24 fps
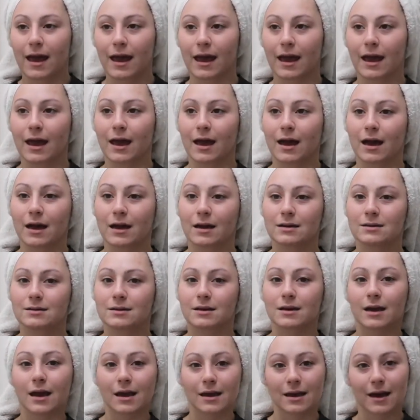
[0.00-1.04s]

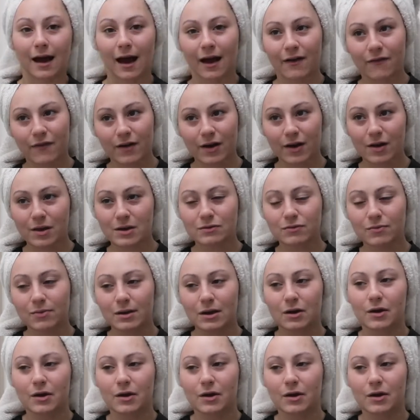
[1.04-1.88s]
and I figured this would